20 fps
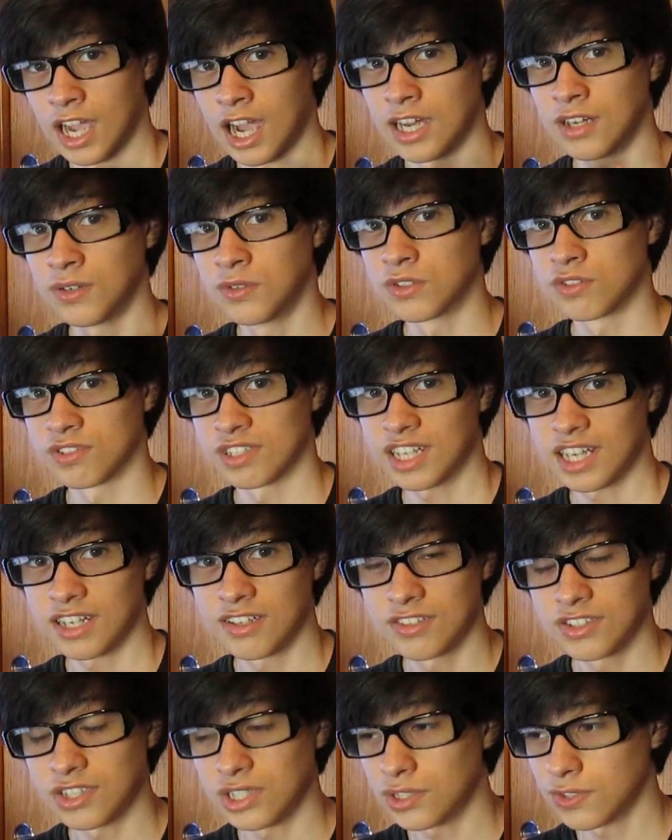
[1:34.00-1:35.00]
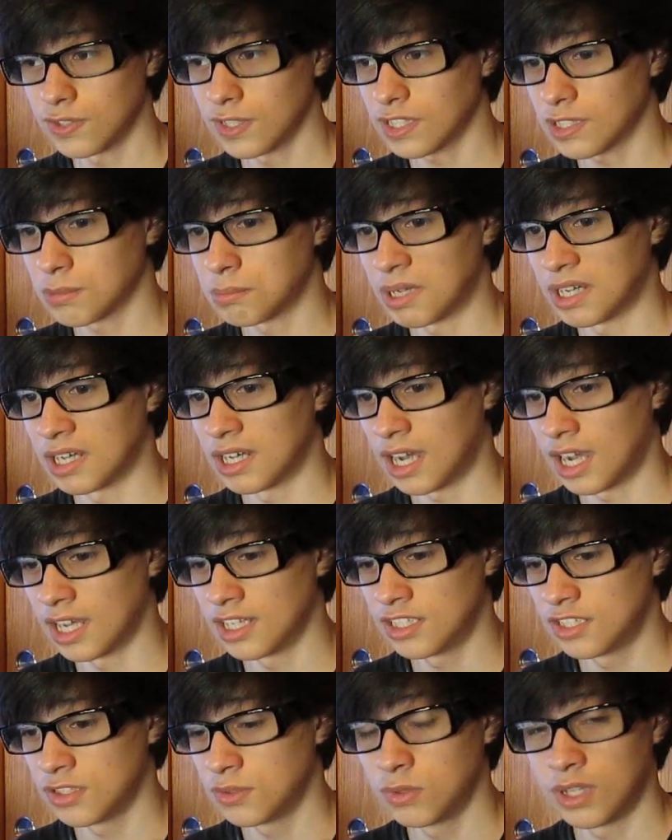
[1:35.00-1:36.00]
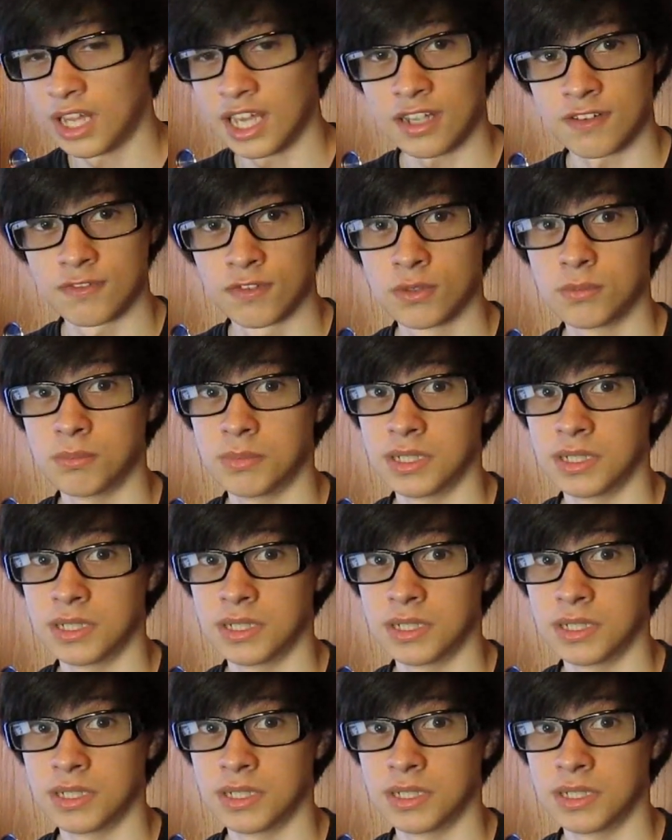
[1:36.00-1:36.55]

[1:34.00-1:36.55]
I don't drink energy drinks, but I do like root